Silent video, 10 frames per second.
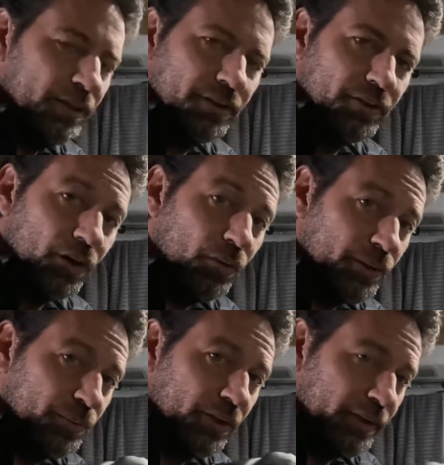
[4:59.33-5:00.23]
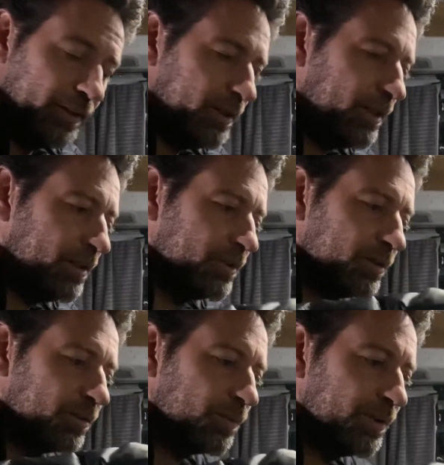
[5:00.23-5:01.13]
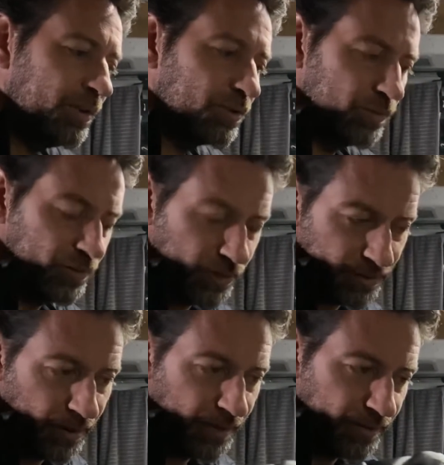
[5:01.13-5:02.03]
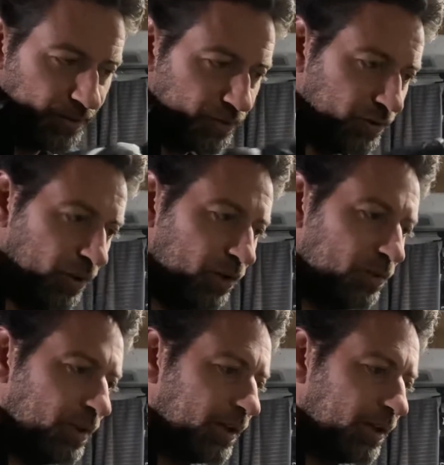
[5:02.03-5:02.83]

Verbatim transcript: this is all we really need with this, we just let this go